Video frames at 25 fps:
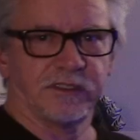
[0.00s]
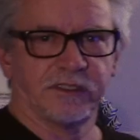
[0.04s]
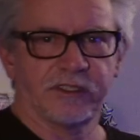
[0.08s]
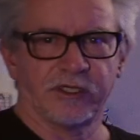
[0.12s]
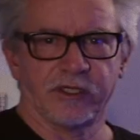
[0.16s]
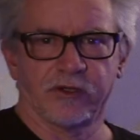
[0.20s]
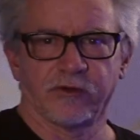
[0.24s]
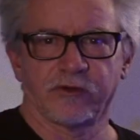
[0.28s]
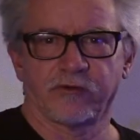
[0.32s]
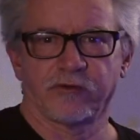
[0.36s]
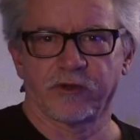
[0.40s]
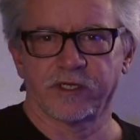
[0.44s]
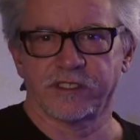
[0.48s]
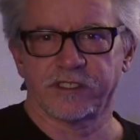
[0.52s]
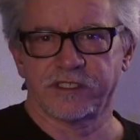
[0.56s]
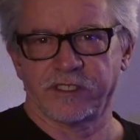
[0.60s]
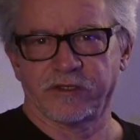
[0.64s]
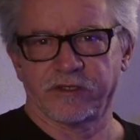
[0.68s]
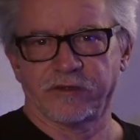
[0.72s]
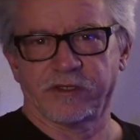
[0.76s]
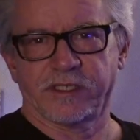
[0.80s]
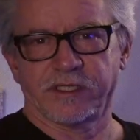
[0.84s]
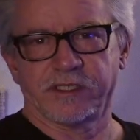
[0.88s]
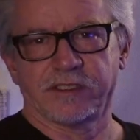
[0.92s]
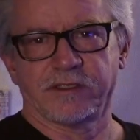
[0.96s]
You know,
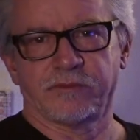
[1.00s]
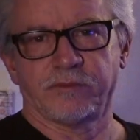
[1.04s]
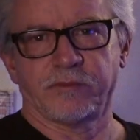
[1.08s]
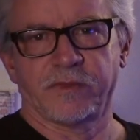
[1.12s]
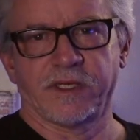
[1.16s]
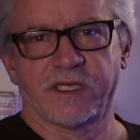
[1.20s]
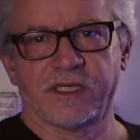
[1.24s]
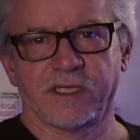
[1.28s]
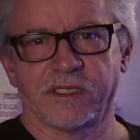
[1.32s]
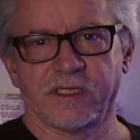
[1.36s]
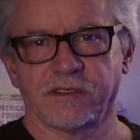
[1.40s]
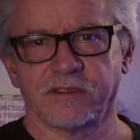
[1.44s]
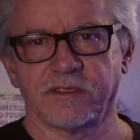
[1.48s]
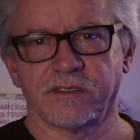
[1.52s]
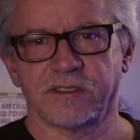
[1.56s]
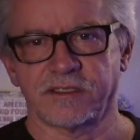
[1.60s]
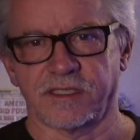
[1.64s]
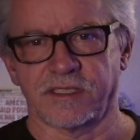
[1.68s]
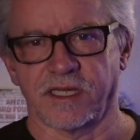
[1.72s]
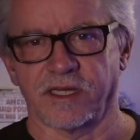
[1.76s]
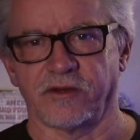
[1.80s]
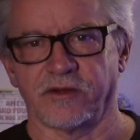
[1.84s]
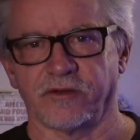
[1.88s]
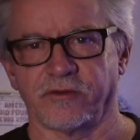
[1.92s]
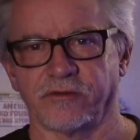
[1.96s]
Criterion meaning
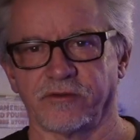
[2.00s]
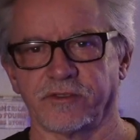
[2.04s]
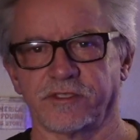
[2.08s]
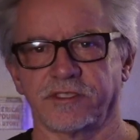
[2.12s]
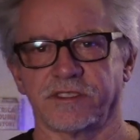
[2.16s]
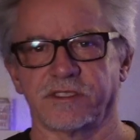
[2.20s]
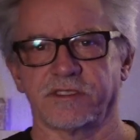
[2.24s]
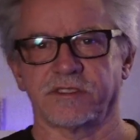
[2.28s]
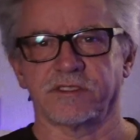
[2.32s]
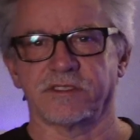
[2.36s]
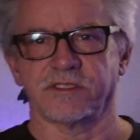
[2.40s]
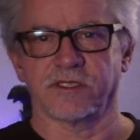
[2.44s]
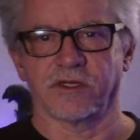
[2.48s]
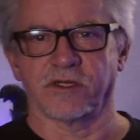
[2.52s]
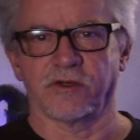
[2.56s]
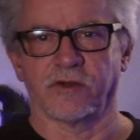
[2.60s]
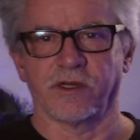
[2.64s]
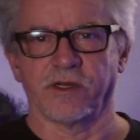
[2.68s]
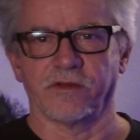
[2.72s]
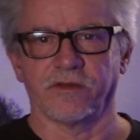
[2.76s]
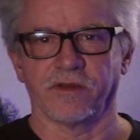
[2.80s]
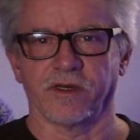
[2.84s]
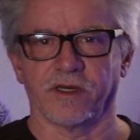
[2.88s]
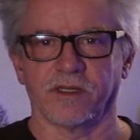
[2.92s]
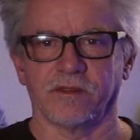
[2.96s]
standards, so I
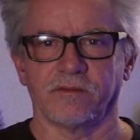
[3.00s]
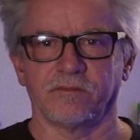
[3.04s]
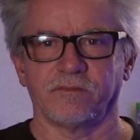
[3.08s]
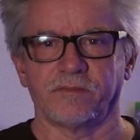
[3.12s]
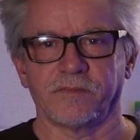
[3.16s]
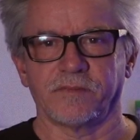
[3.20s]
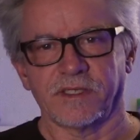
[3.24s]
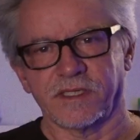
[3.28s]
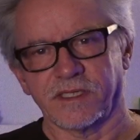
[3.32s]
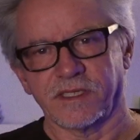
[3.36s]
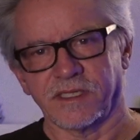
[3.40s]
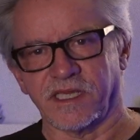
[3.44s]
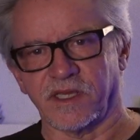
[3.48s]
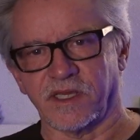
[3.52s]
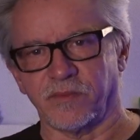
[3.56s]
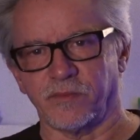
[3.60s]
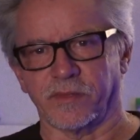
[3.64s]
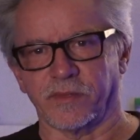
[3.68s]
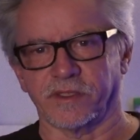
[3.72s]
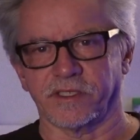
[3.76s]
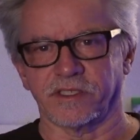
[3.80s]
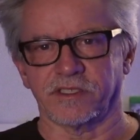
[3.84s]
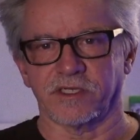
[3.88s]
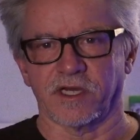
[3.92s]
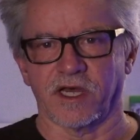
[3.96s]
thought keep them
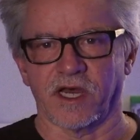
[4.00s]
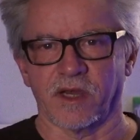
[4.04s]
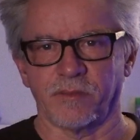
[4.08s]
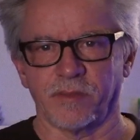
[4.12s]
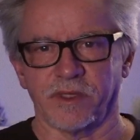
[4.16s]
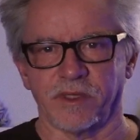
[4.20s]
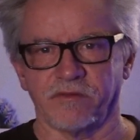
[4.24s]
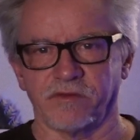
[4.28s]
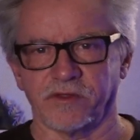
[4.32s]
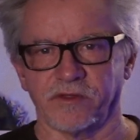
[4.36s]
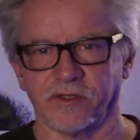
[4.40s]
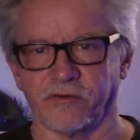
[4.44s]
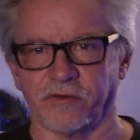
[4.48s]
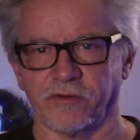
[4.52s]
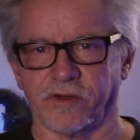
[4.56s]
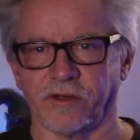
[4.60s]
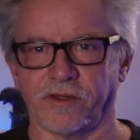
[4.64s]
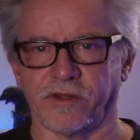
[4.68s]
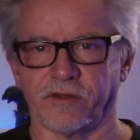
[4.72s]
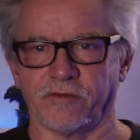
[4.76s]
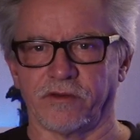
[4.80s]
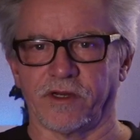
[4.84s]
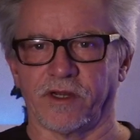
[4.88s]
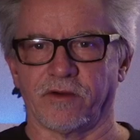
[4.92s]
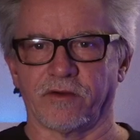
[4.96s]
at the top, even though
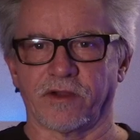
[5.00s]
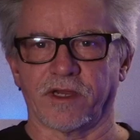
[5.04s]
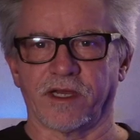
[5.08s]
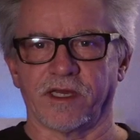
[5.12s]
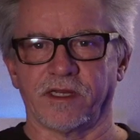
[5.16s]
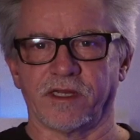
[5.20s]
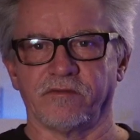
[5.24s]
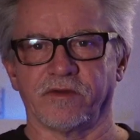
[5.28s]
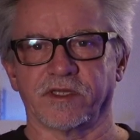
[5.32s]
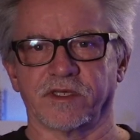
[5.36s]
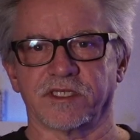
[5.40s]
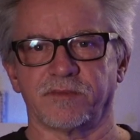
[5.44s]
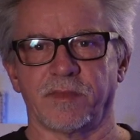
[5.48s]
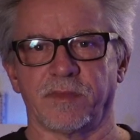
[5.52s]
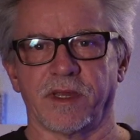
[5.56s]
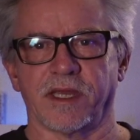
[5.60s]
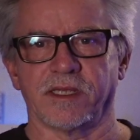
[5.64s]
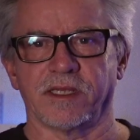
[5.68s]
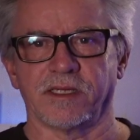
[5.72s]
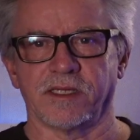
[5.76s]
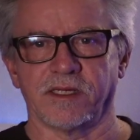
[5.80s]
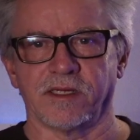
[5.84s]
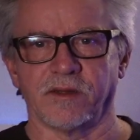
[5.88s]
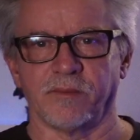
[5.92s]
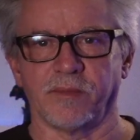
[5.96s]
they're now kind of
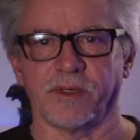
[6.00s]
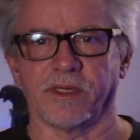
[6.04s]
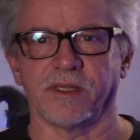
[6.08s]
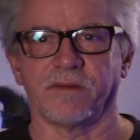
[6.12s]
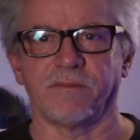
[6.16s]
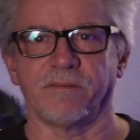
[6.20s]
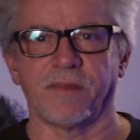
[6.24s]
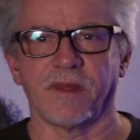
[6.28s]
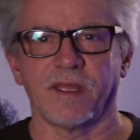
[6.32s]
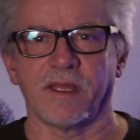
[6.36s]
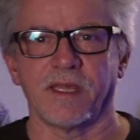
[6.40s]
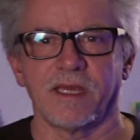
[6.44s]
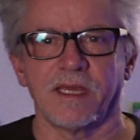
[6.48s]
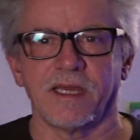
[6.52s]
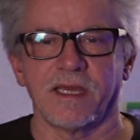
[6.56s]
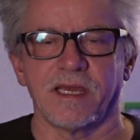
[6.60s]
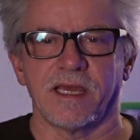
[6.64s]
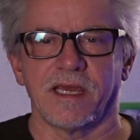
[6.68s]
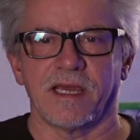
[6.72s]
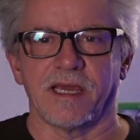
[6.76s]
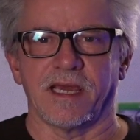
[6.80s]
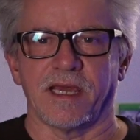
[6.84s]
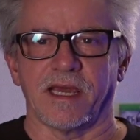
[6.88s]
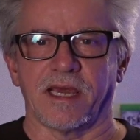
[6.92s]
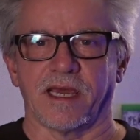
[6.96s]
expanding a bit.
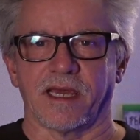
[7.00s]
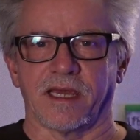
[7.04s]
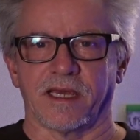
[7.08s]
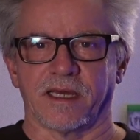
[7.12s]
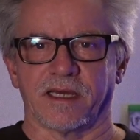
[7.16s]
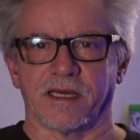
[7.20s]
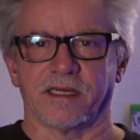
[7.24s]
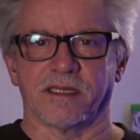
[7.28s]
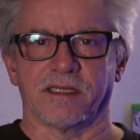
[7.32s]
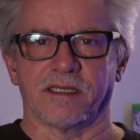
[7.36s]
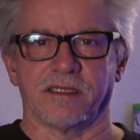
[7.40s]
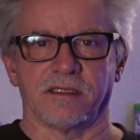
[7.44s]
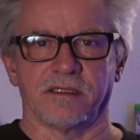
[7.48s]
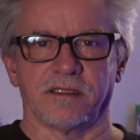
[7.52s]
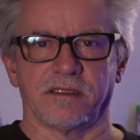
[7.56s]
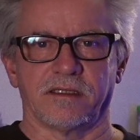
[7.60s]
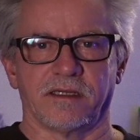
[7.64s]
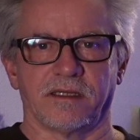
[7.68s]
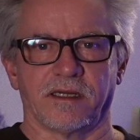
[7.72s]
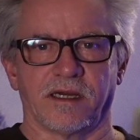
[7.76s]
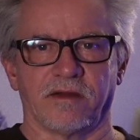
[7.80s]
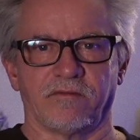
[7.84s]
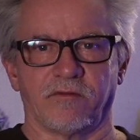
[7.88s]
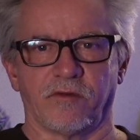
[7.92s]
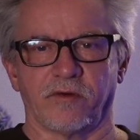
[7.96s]
And
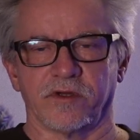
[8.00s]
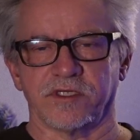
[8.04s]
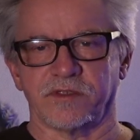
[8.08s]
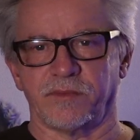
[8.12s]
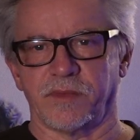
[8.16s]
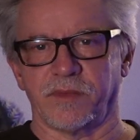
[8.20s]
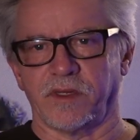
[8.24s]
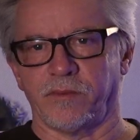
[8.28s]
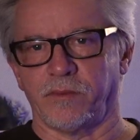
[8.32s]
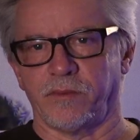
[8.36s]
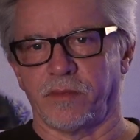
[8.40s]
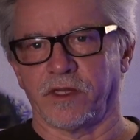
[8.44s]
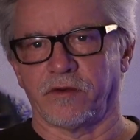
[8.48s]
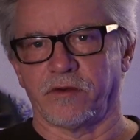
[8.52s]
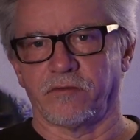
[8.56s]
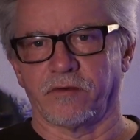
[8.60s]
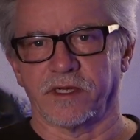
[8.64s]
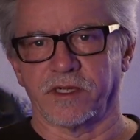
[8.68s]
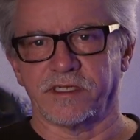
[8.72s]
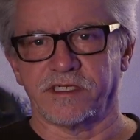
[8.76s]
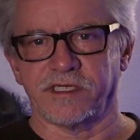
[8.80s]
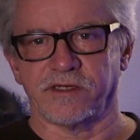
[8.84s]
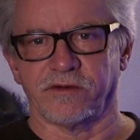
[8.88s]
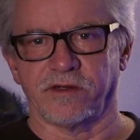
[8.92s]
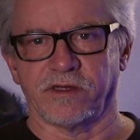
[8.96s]
I've always been a big
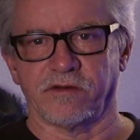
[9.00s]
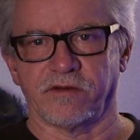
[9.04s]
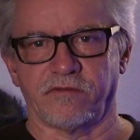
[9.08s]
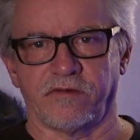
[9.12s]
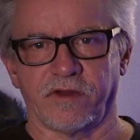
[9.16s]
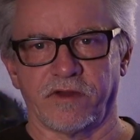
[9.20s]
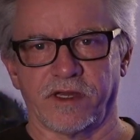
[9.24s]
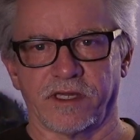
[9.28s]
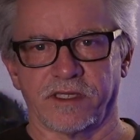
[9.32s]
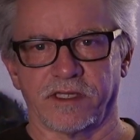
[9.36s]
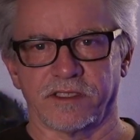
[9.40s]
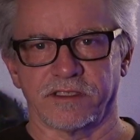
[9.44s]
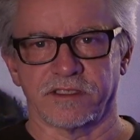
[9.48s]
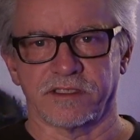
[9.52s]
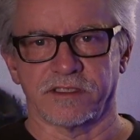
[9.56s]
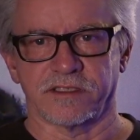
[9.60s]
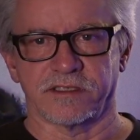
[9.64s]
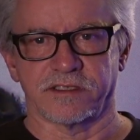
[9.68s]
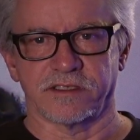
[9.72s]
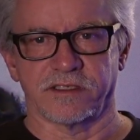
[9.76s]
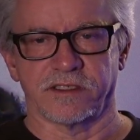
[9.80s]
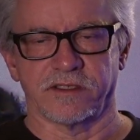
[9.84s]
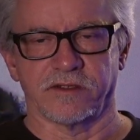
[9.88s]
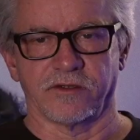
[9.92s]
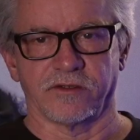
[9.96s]
Criterion fan since
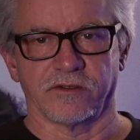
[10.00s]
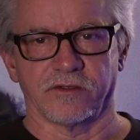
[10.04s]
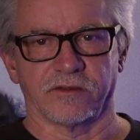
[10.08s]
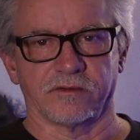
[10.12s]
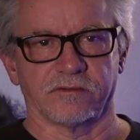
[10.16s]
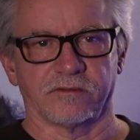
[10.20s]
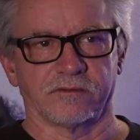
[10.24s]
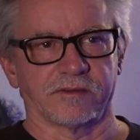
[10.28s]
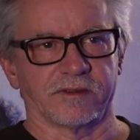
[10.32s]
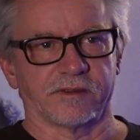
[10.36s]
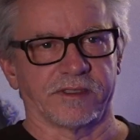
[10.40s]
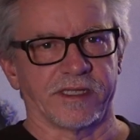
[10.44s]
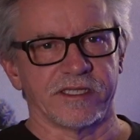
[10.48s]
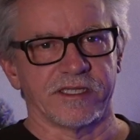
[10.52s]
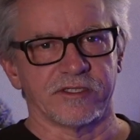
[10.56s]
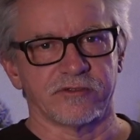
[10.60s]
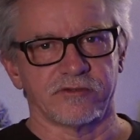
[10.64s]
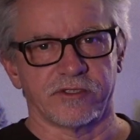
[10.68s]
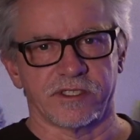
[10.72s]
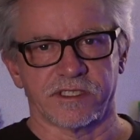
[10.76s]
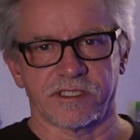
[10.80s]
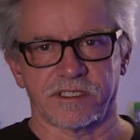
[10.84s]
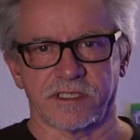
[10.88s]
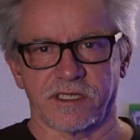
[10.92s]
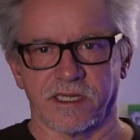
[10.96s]
their
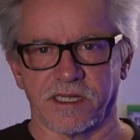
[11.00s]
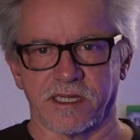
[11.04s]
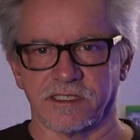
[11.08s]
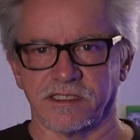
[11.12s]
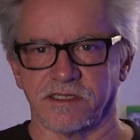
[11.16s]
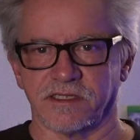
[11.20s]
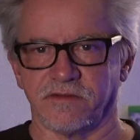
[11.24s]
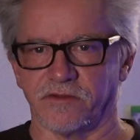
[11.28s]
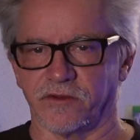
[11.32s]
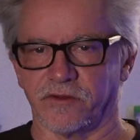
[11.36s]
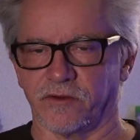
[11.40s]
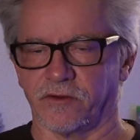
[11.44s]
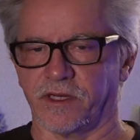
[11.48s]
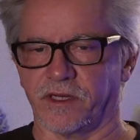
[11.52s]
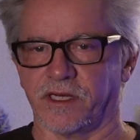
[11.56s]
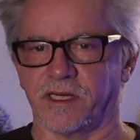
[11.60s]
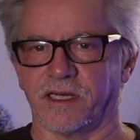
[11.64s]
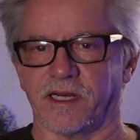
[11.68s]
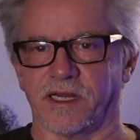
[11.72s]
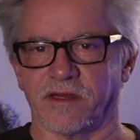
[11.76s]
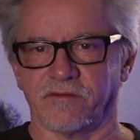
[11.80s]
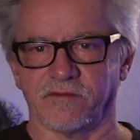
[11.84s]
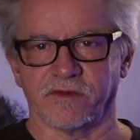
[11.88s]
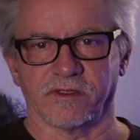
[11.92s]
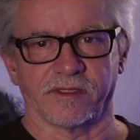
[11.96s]
Laserdisc days, even though I didn't
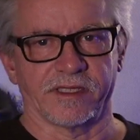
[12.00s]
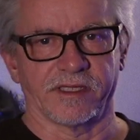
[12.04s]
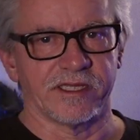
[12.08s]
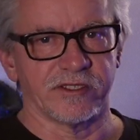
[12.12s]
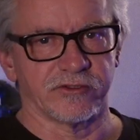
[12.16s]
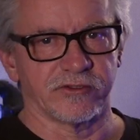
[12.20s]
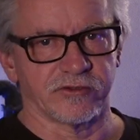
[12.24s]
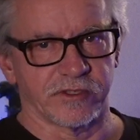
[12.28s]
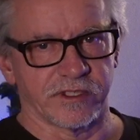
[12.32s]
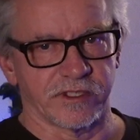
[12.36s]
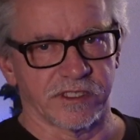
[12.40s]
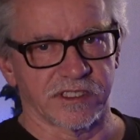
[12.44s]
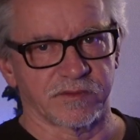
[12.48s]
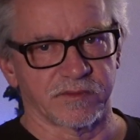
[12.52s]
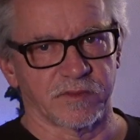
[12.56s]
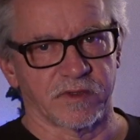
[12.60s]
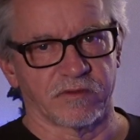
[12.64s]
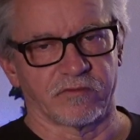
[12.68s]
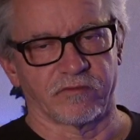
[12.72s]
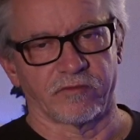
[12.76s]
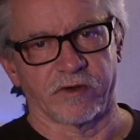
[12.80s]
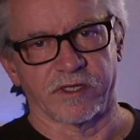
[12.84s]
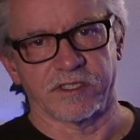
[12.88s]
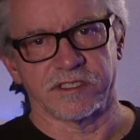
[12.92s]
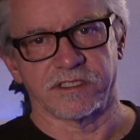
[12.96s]
have a Laserdisc, but
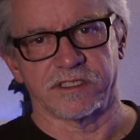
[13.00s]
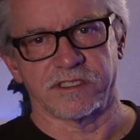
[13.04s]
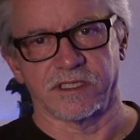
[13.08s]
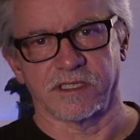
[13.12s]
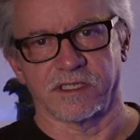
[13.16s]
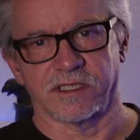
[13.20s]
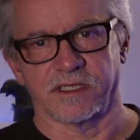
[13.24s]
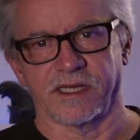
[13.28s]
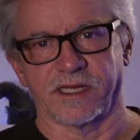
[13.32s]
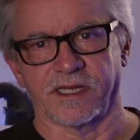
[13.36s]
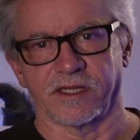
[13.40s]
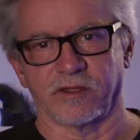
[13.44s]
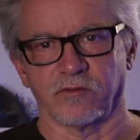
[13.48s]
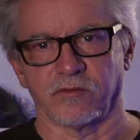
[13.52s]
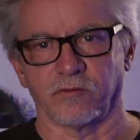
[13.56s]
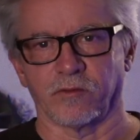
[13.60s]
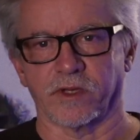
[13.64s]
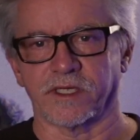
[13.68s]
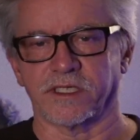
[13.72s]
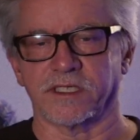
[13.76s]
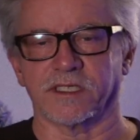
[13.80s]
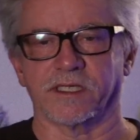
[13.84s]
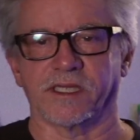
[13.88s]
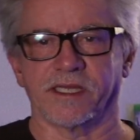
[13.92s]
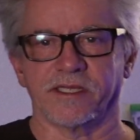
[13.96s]
friends did and I could
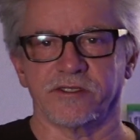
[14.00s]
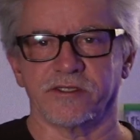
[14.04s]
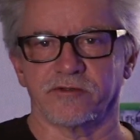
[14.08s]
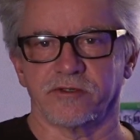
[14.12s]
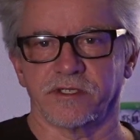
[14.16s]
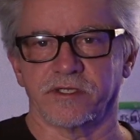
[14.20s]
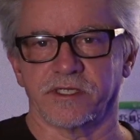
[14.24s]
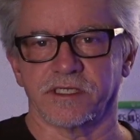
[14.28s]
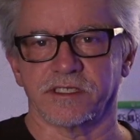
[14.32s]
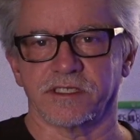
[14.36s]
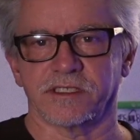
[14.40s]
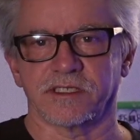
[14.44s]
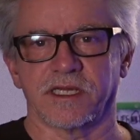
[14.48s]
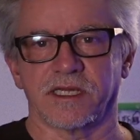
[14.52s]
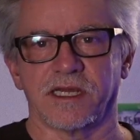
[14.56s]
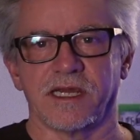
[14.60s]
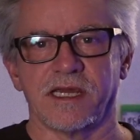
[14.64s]
rent a Laserdisc.